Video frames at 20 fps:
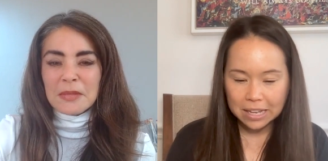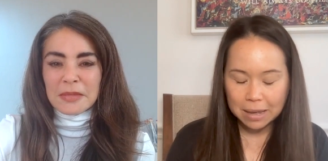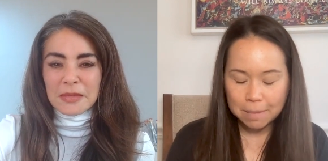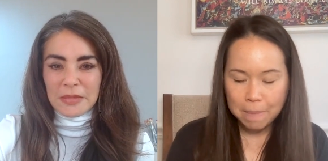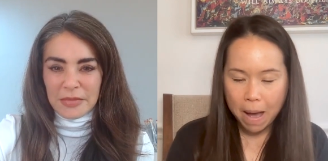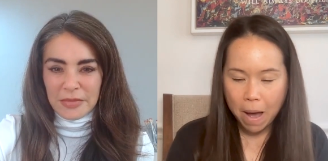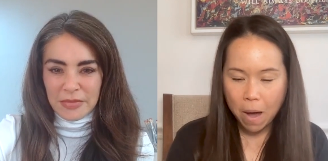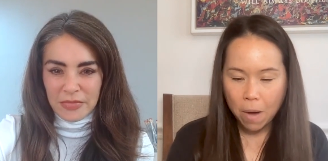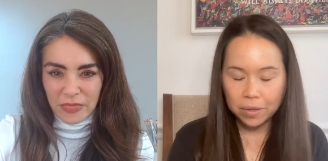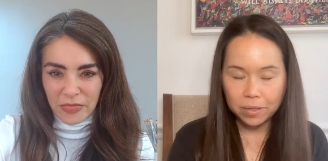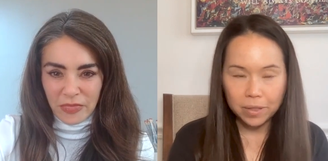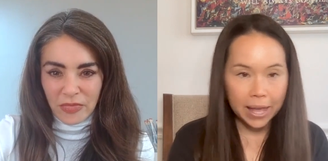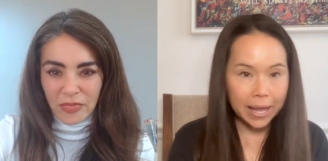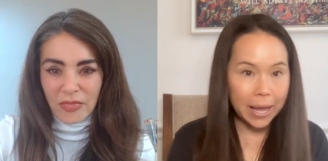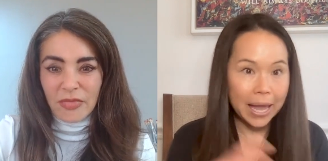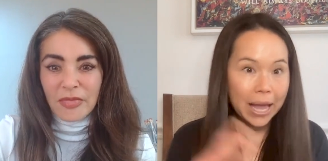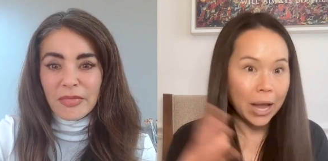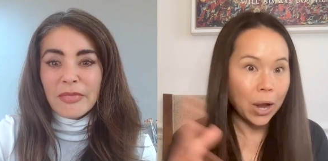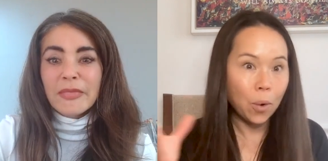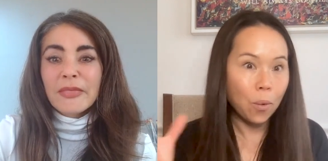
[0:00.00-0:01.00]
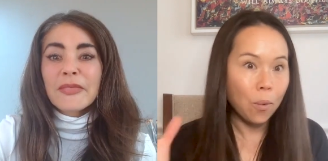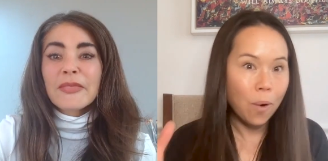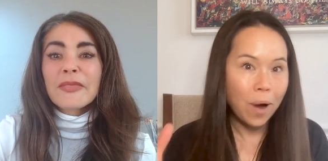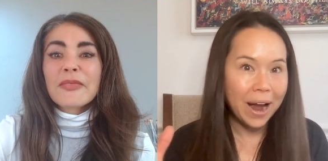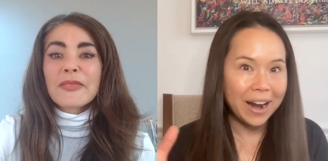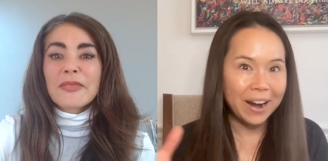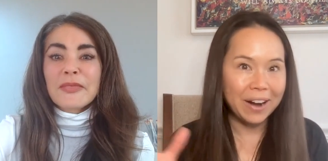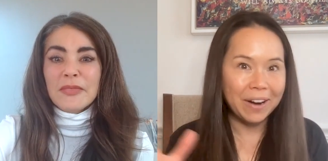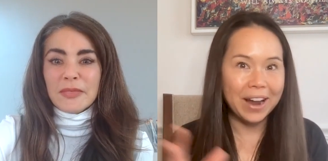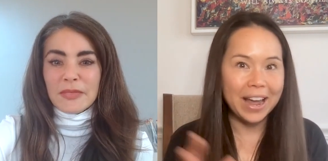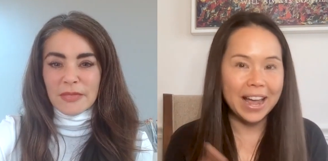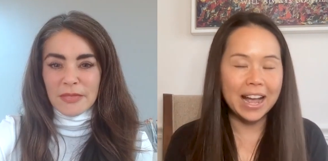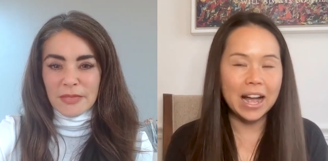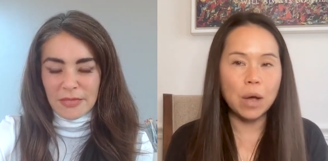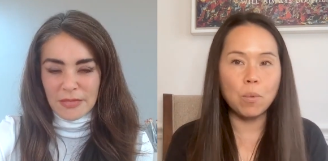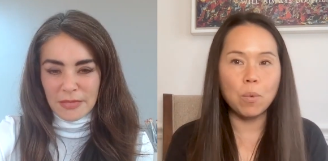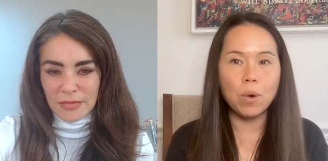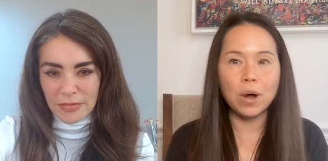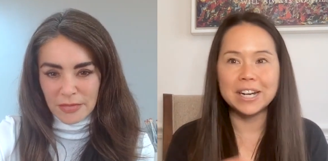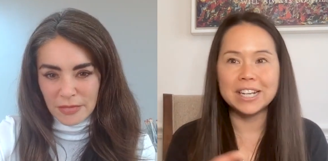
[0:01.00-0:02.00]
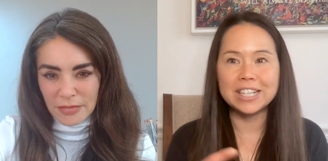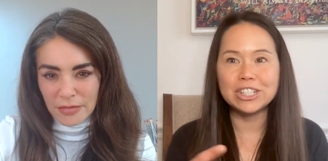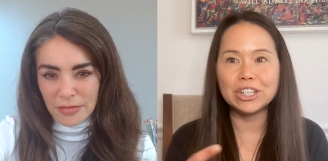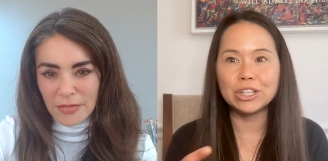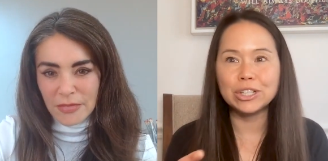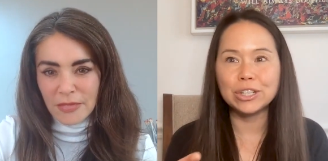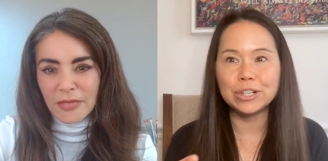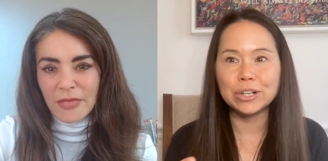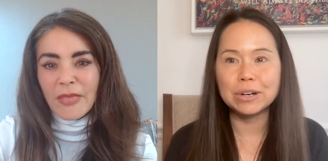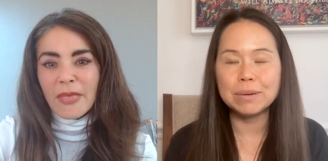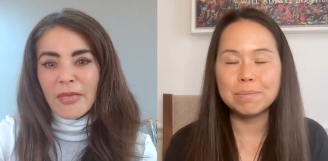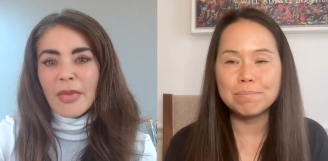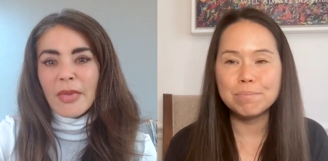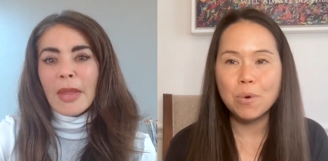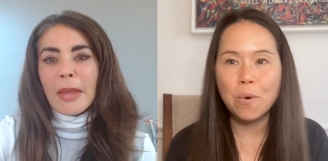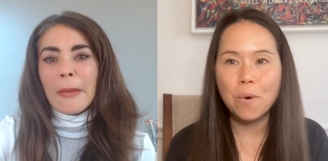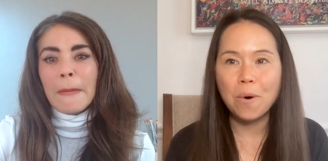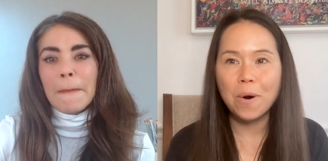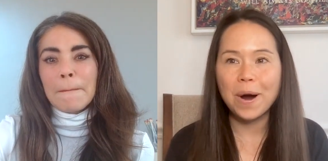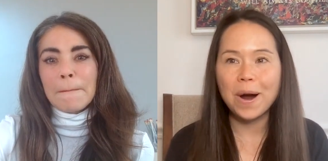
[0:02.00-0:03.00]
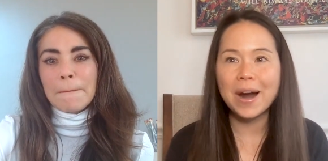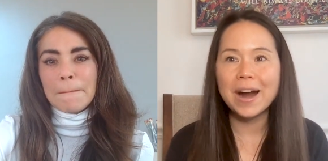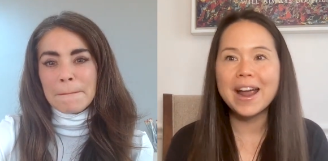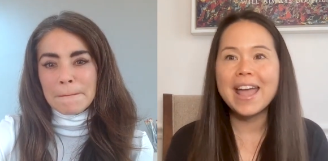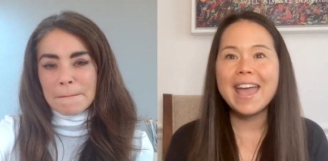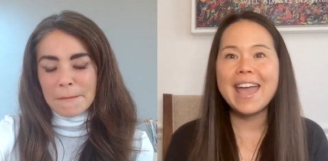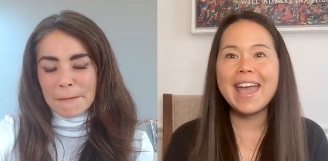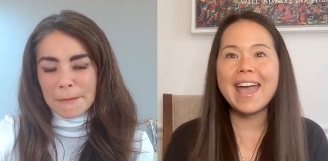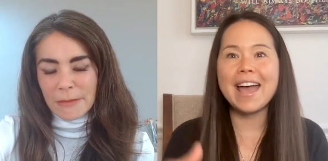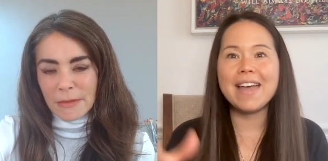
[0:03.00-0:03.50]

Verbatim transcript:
Speaker 1: about like inquiring. I wanted to learn more.